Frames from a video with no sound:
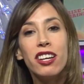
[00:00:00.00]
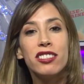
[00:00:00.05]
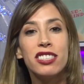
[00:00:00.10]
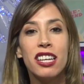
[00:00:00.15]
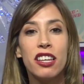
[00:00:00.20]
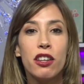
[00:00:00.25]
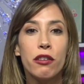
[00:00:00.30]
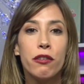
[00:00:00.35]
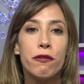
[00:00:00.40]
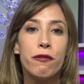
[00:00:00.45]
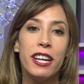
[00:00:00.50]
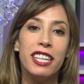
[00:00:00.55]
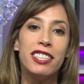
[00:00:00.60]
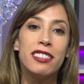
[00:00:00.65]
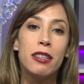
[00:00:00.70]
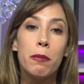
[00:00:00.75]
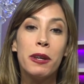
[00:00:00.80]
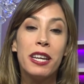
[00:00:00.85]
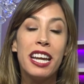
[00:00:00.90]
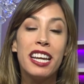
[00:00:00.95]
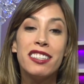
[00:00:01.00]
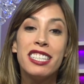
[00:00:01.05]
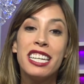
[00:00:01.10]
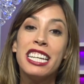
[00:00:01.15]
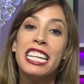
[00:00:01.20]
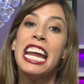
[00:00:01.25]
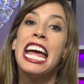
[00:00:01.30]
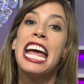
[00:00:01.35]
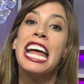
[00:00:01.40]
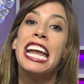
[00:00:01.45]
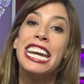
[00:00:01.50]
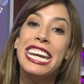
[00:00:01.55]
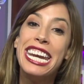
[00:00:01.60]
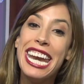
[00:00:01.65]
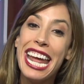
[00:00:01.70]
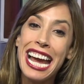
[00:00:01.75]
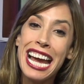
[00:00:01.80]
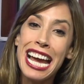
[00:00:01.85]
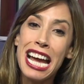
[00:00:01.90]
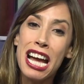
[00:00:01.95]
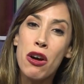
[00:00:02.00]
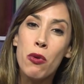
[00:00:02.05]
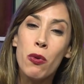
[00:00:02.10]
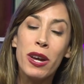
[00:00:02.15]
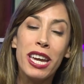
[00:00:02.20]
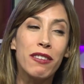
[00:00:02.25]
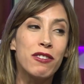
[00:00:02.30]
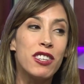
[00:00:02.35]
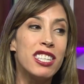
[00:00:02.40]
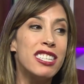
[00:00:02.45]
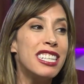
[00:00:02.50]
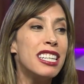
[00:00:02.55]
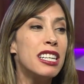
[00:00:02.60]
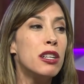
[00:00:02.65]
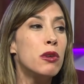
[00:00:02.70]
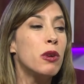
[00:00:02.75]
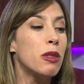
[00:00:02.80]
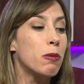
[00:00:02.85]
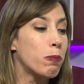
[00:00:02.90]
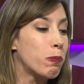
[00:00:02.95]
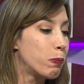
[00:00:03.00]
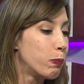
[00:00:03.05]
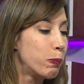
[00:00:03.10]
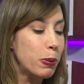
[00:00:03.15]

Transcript: else had their face up against it. Now we have to deal with